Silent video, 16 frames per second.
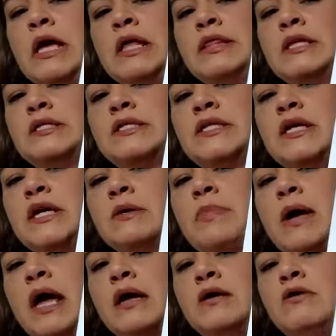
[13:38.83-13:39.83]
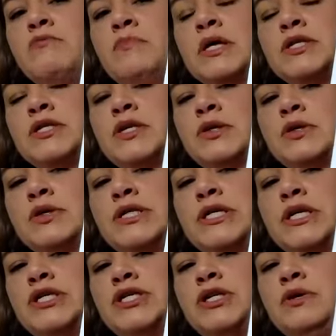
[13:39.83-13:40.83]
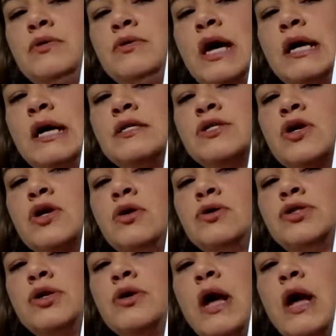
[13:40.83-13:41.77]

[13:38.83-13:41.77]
This thick band of muscular tissue, that is called your